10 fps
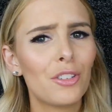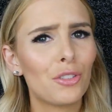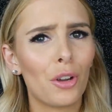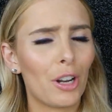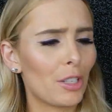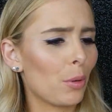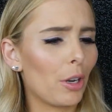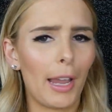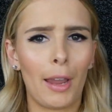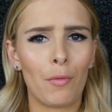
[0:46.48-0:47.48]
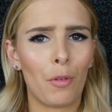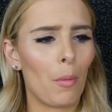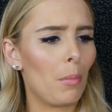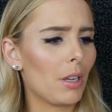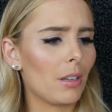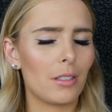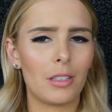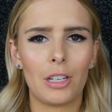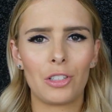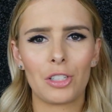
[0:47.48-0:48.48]
Don't ask where it came from
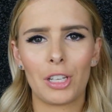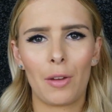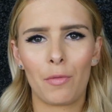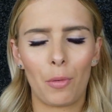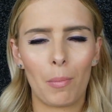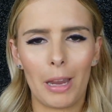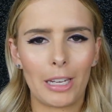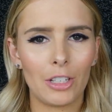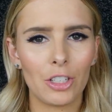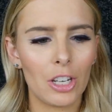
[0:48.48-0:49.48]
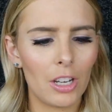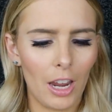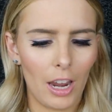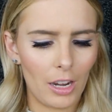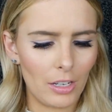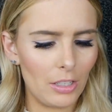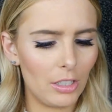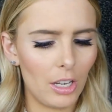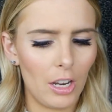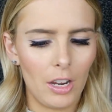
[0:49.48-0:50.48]
because it just came from my kitchen
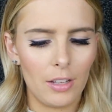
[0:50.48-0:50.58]
and